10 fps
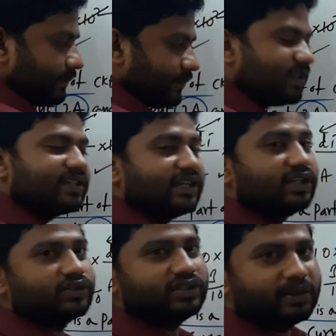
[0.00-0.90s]
This is the
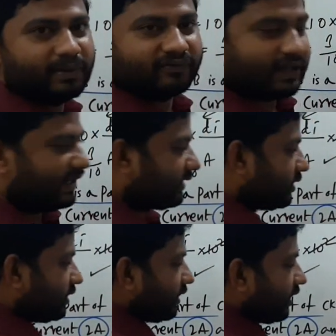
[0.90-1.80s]
induced EMF
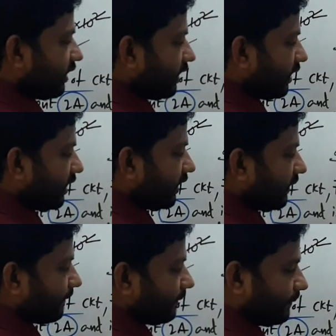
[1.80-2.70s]
direction E.